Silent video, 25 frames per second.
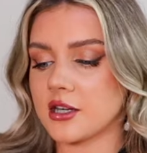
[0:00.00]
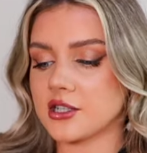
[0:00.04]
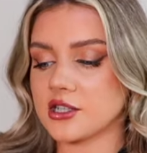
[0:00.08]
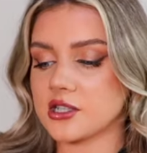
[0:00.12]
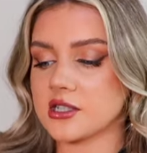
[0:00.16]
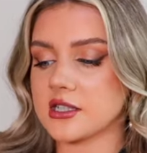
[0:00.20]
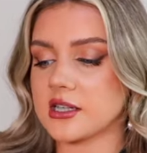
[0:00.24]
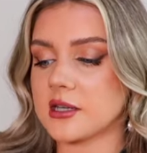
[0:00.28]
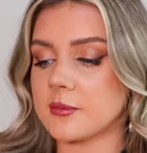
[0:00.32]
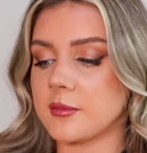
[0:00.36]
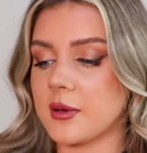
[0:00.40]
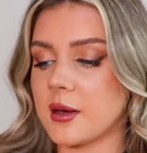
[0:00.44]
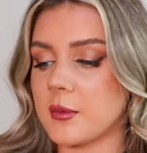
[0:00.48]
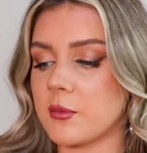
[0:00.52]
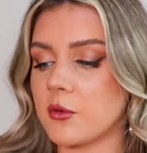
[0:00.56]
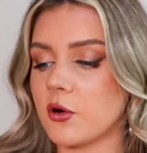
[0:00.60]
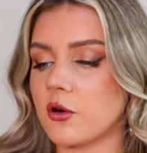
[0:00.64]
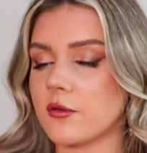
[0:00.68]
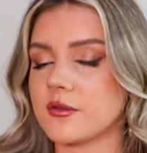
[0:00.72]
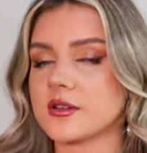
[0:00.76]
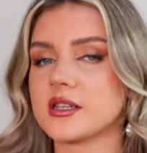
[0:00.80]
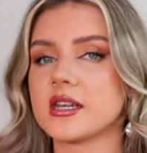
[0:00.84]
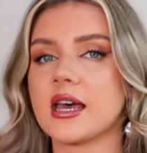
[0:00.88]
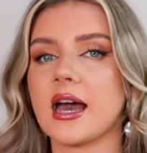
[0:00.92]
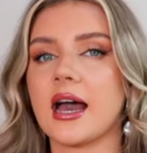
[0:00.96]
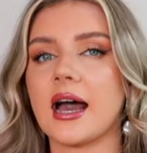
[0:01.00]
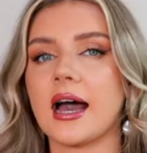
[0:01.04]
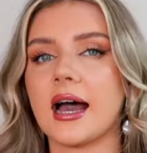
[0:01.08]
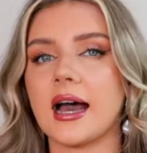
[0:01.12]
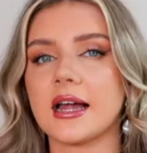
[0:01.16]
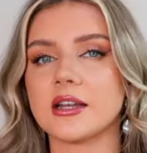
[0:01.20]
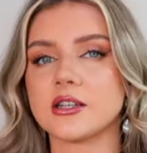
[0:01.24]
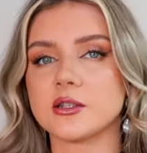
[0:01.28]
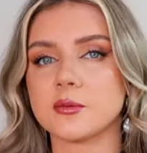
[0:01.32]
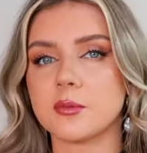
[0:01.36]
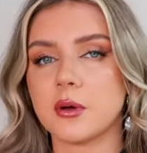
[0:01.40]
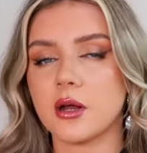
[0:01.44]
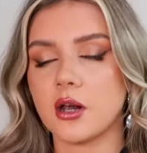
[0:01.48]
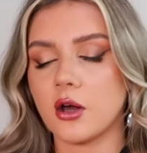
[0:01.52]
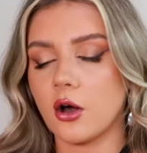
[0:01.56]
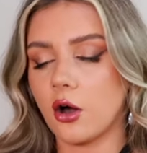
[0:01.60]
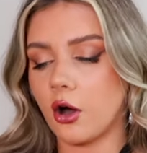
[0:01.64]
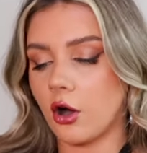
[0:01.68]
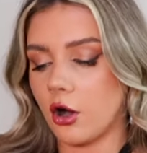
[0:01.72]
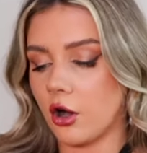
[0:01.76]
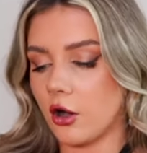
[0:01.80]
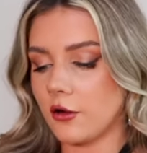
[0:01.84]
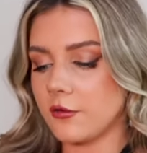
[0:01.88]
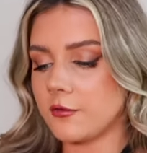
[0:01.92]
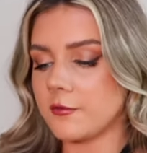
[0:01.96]
I just need a bit more of a tan to pull it
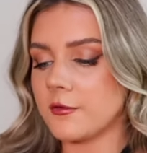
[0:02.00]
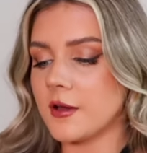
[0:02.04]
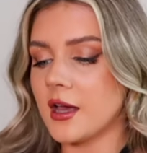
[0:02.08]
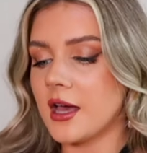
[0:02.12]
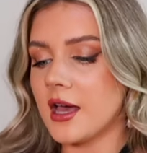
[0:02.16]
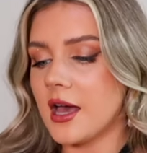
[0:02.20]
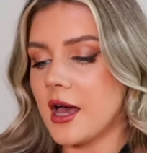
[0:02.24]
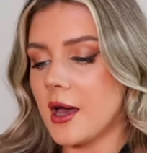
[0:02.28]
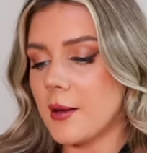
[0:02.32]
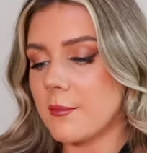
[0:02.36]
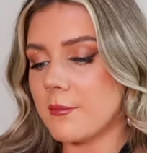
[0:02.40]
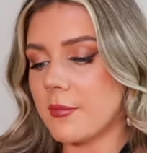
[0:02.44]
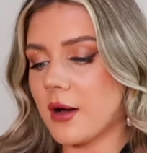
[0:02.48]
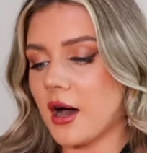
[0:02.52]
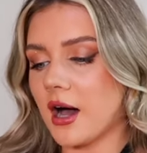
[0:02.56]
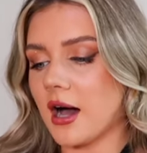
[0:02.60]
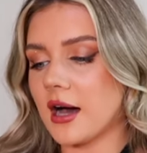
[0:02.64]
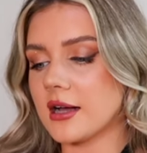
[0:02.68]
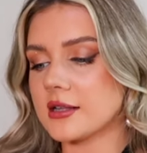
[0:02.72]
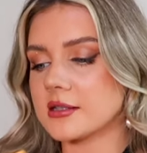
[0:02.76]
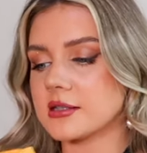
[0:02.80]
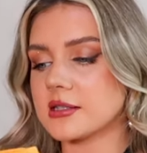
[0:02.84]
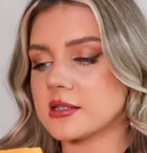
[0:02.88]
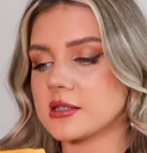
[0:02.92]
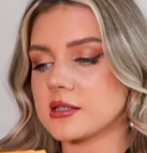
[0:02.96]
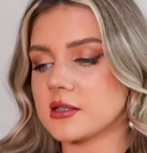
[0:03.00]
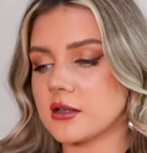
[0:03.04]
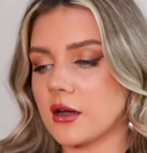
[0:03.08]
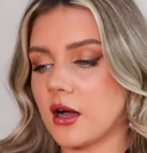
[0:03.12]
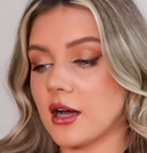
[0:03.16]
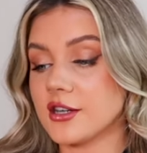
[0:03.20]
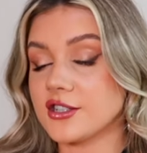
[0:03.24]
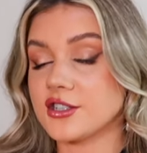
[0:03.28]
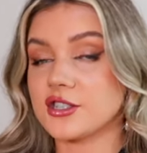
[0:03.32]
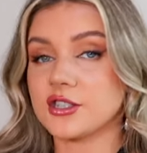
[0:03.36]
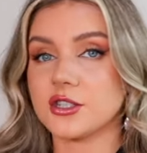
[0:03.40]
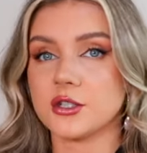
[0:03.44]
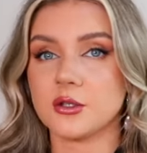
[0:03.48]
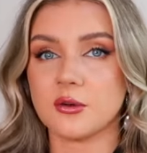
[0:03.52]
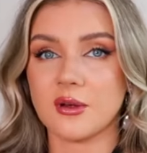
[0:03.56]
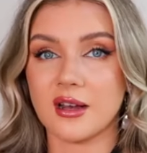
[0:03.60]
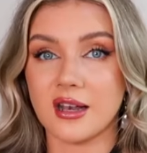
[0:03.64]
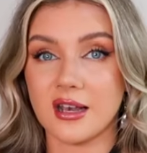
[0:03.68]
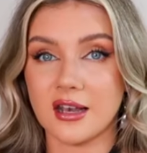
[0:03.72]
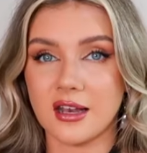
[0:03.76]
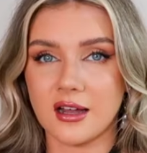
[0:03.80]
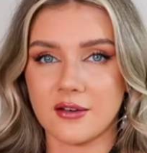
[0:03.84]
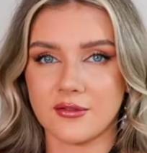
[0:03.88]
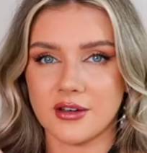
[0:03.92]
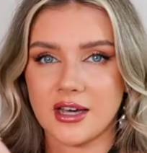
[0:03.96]
off but I do
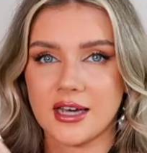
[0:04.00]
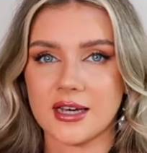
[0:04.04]
love